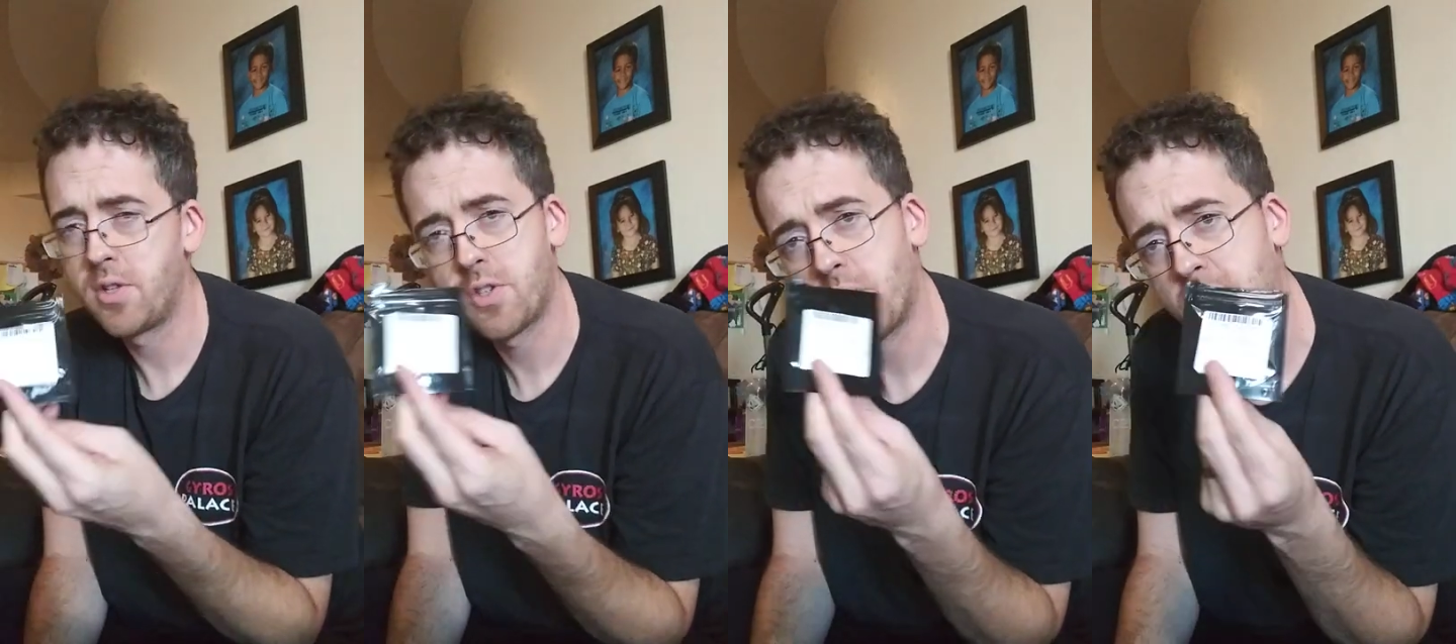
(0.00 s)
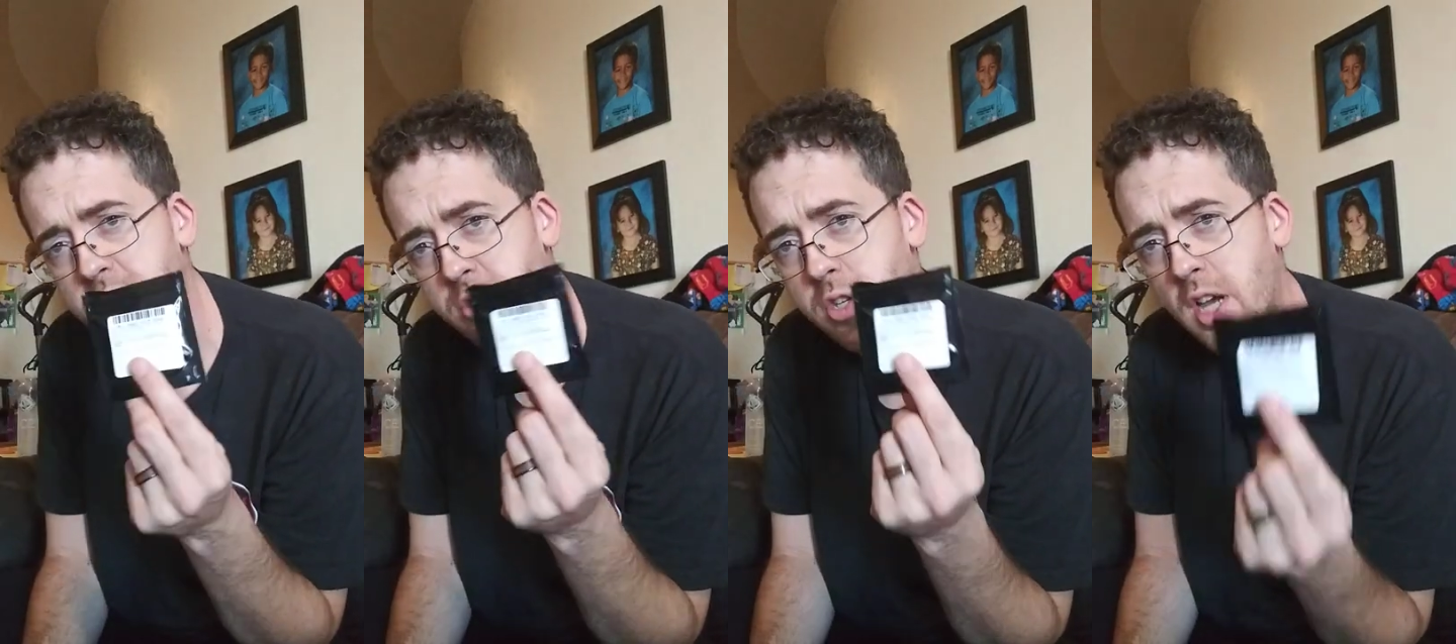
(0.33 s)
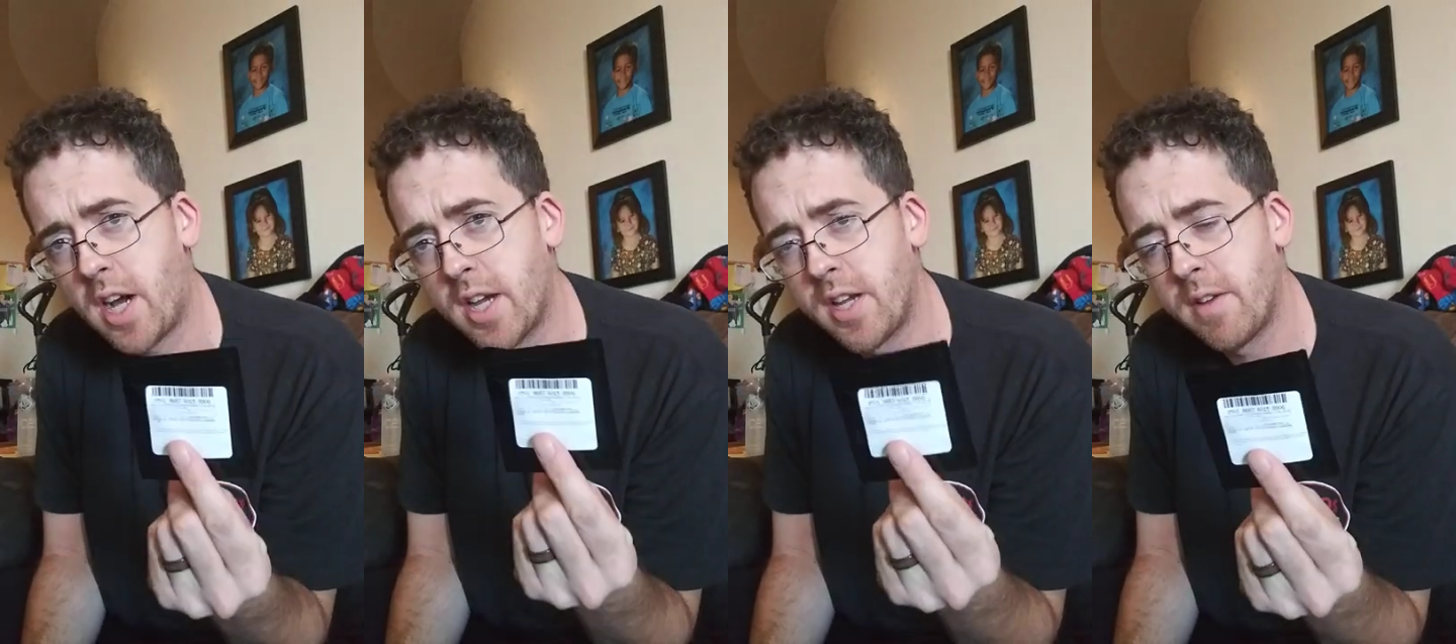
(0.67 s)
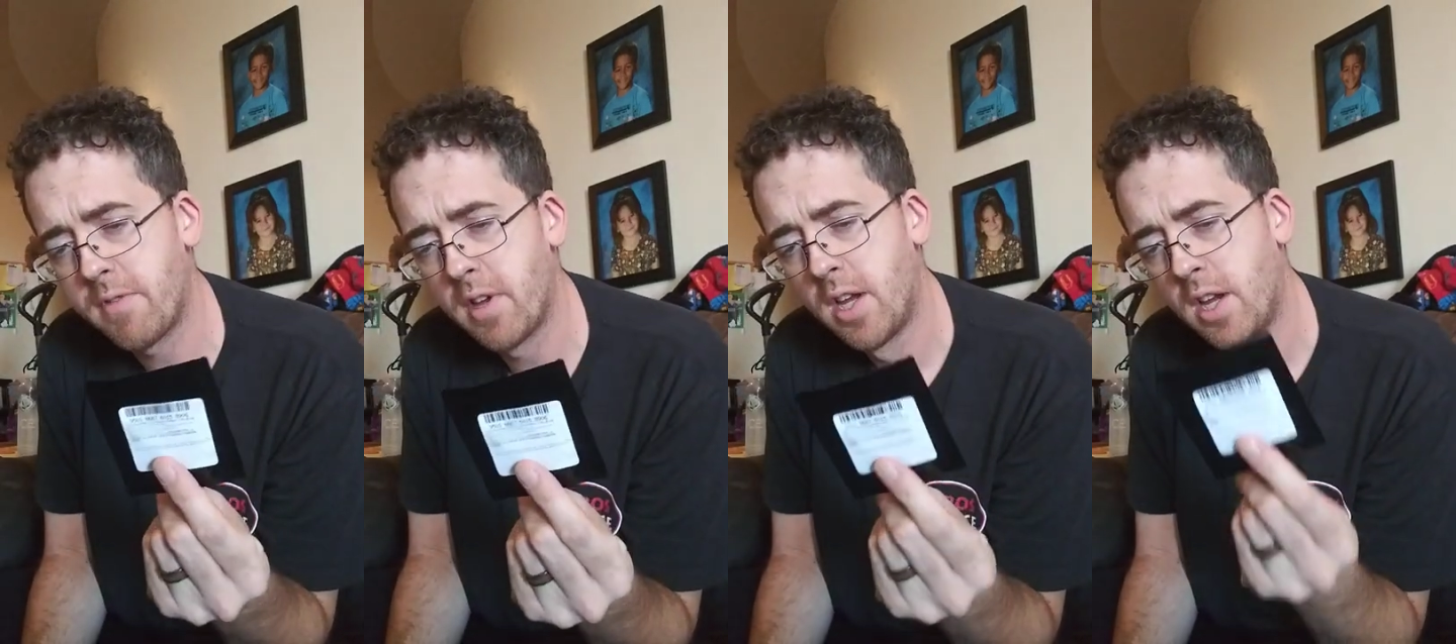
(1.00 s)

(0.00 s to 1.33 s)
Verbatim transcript: It's going to get you talkative,